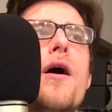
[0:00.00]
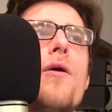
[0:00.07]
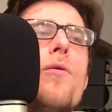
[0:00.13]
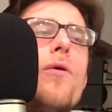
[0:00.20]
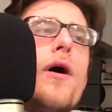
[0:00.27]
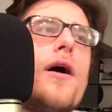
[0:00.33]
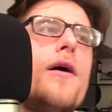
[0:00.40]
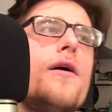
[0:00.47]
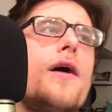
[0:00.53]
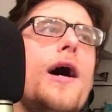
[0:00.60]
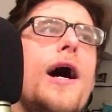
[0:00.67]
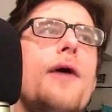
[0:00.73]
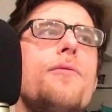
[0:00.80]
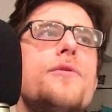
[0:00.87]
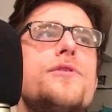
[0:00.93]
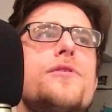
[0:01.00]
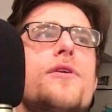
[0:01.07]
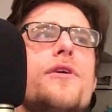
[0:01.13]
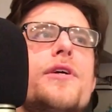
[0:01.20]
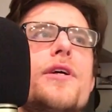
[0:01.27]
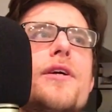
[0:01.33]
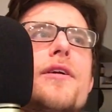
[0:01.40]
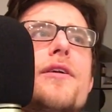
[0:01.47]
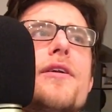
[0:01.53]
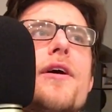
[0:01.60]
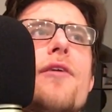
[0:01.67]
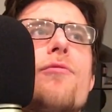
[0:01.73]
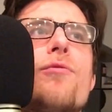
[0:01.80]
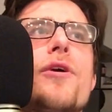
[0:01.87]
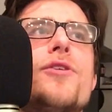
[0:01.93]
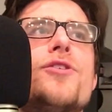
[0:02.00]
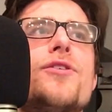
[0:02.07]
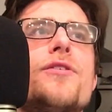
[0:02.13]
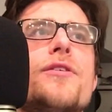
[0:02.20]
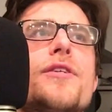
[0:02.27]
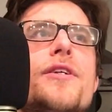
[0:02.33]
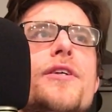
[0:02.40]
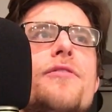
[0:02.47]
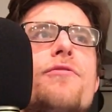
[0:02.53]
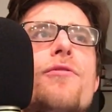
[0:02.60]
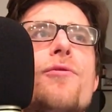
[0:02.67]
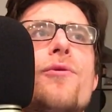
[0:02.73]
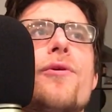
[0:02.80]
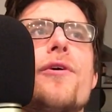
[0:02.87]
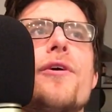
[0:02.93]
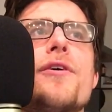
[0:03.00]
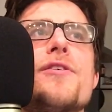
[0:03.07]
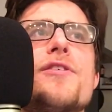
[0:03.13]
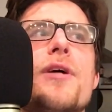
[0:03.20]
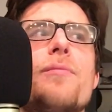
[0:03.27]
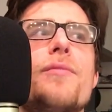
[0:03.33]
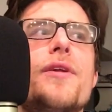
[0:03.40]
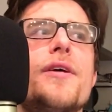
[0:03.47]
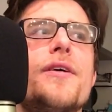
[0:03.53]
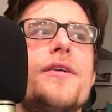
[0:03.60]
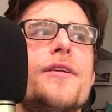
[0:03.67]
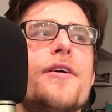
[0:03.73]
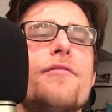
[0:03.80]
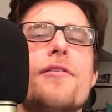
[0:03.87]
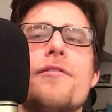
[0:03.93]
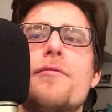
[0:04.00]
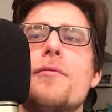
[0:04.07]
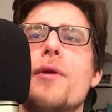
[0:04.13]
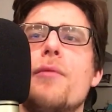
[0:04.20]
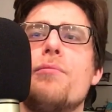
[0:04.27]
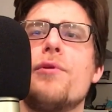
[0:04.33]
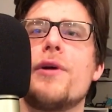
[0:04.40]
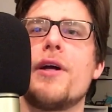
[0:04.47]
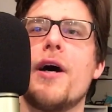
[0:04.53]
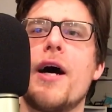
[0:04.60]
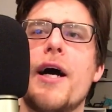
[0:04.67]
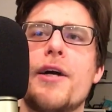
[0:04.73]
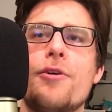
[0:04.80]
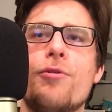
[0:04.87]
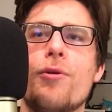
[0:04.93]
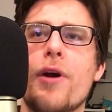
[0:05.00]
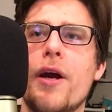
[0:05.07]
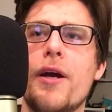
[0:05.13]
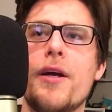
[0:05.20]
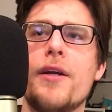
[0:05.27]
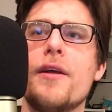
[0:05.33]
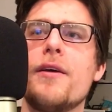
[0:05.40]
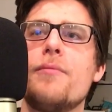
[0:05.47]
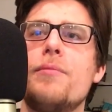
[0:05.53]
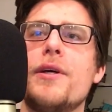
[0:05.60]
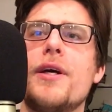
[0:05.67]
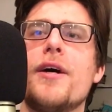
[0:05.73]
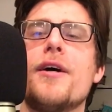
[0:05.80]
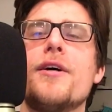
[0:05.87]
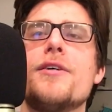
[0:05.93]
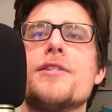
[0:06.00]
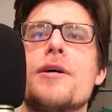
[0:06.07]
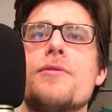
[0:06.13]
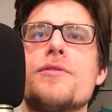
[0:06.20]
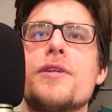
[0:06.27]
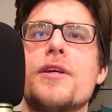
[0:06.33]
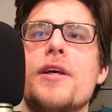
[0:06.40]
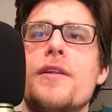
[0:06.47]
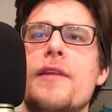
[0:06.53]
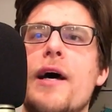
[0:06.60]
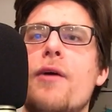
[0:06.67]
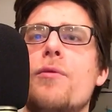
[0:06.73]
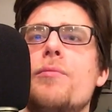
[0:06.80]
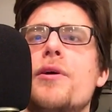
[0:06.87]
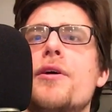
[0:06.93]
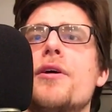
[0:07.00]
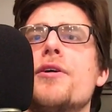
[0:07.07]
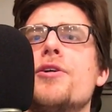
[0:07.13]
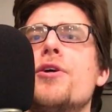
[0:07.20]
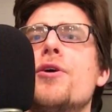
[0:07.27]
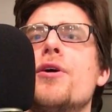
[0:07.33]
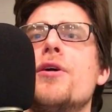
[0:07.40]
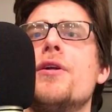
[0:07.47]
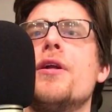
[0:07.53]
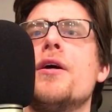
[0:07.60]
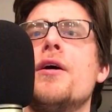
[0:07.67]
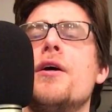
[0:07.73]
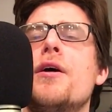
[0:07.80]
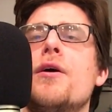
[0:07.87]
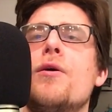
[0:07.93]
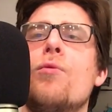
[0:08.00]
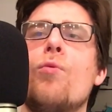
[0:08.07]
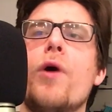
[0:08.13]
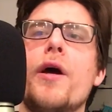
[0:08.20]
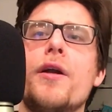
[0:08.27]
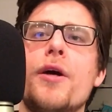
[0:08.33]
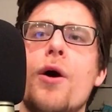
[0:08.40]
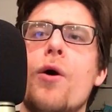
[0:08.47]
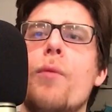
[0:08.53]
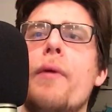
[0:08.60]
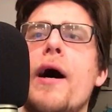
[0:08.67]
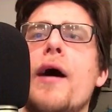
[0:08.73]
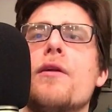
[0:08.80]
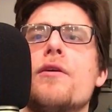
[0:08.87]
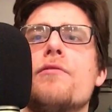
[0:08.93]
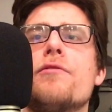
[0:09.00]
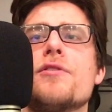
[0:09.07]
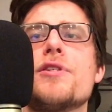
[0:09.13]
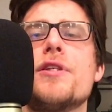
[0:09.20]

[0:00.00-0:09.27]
Well, I was looking originally for something of a, a pretty high grade because I was thinking that would be a good way to go about looking for